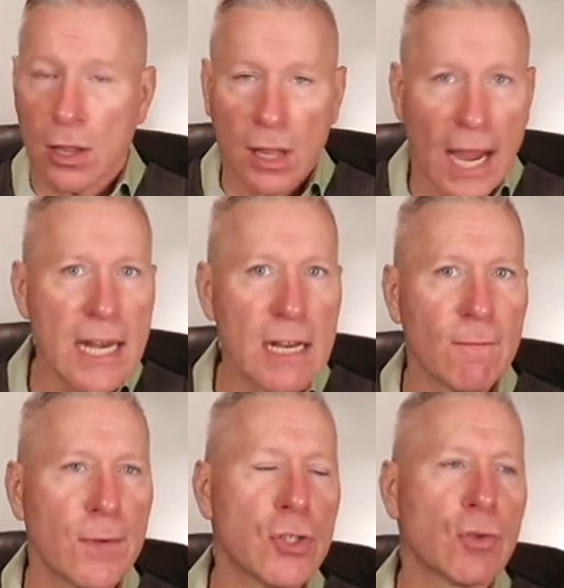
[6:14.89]
Light
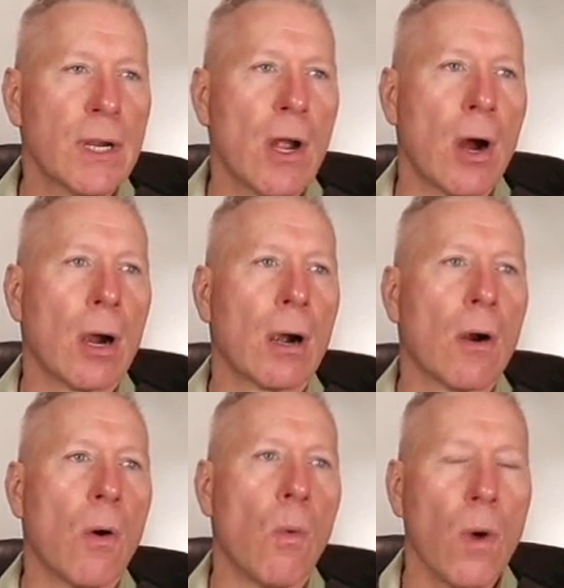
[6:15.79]
infantry
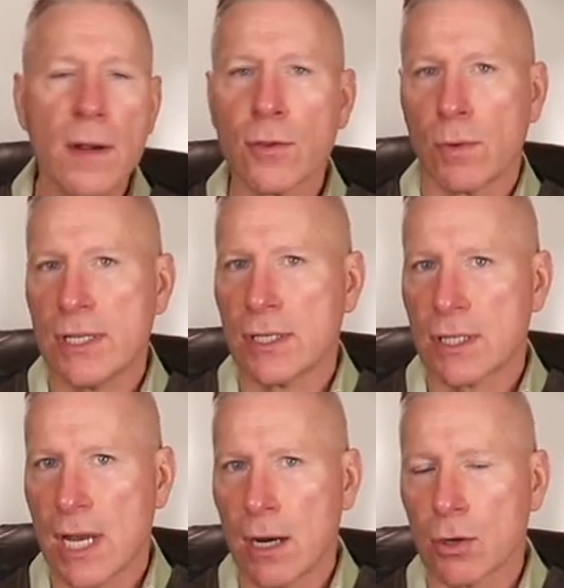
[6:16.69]
are, one of the
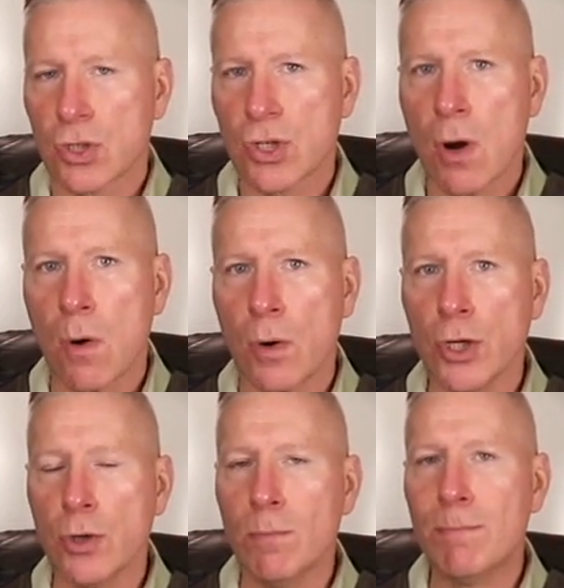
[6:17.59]
reasons they are so
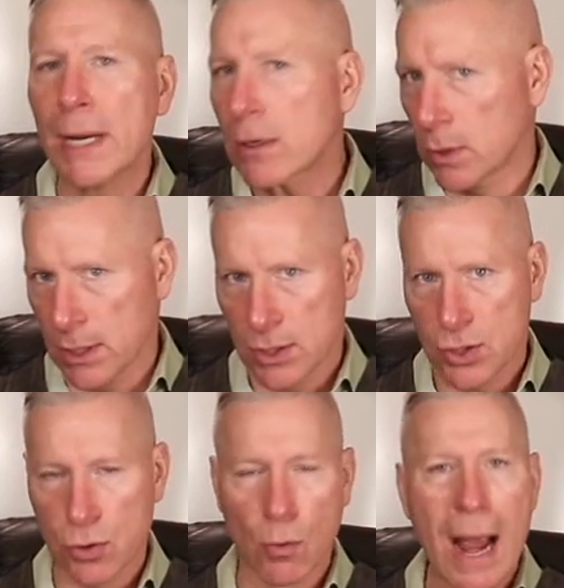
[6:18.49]

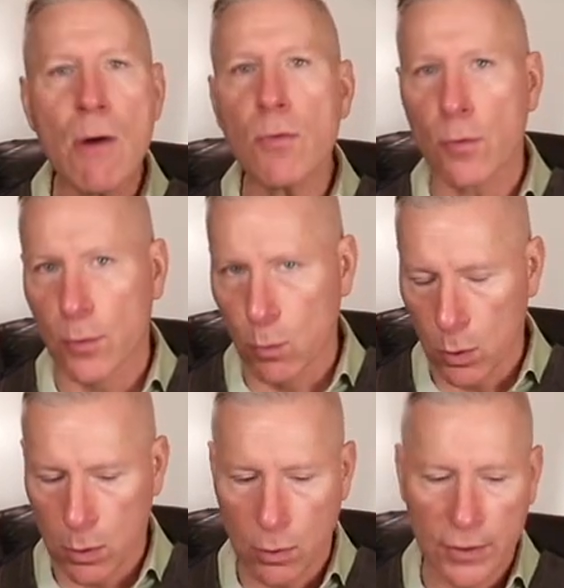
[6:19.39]
ubiquitous throughout the
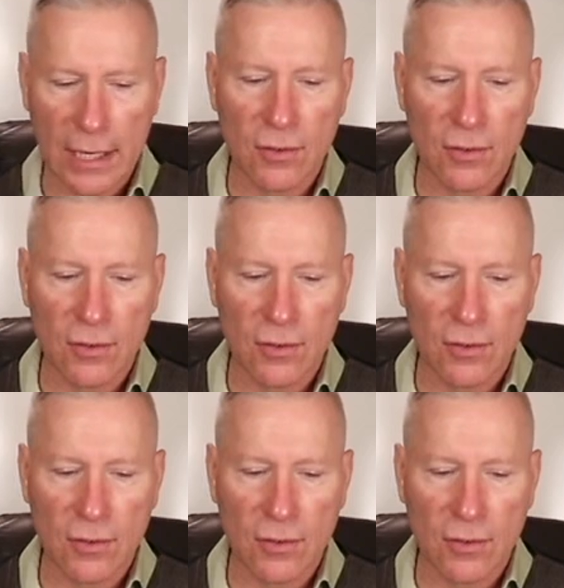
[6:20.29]
world